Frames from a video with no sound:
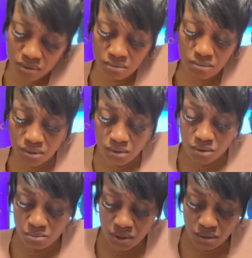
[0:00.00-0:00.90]
What's
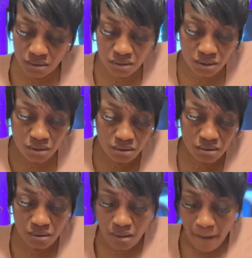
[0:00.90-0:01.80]
this message here?
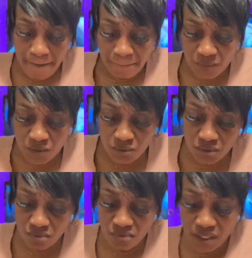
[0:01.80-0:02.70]
This is
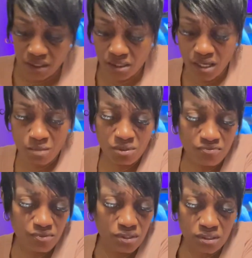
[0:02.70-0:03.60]
the right timing
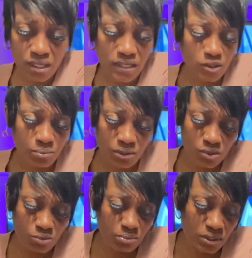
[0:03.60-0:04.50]
for this last
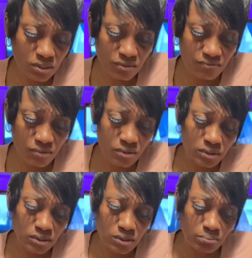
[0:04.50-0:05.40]
puzzle piece to fall
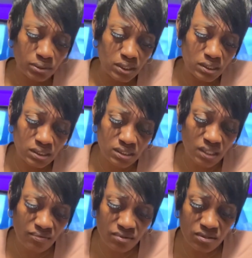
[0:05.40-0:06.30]
into place
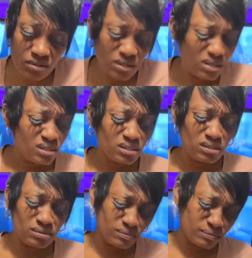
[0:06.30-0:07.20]
seven.
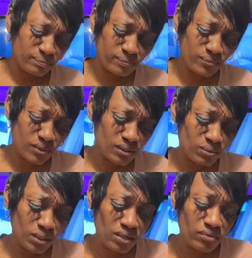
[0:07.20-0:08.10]
Mm.
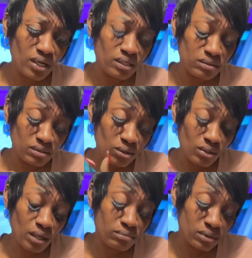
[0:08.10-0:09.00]
Whatever that, yo,
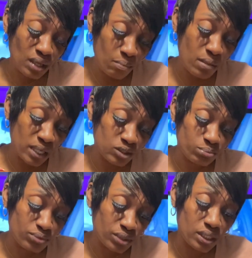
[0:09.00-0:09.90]
that, that magic
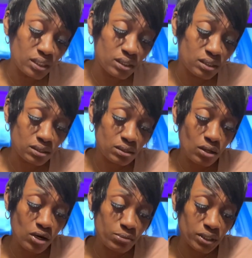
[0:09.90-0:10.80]
brought an ending to the
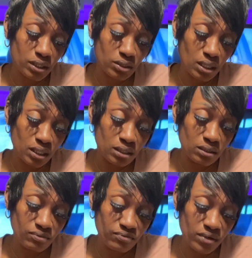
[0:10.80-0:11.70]
karmic. That's how they end
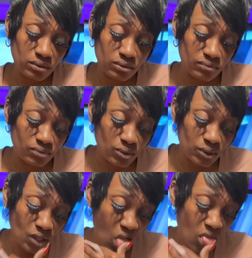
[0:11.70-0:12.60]
up filing divorce.